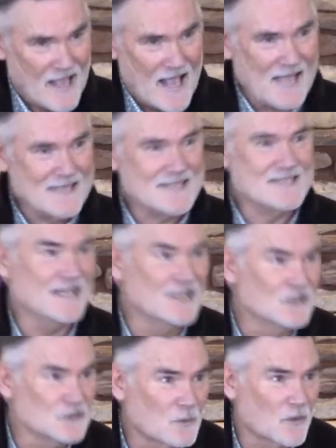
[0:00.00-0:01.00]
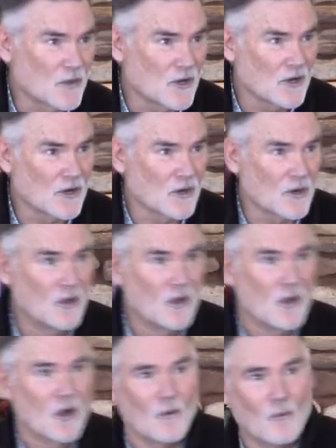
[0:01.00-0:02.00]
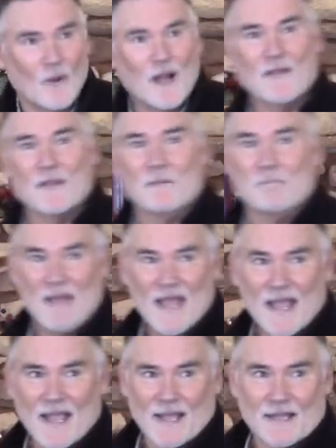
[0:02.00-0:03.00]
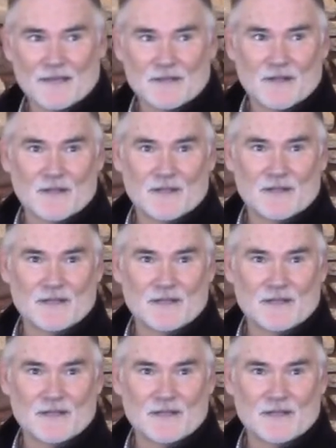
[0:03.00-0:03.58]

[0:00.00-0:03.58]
and deals with her while the man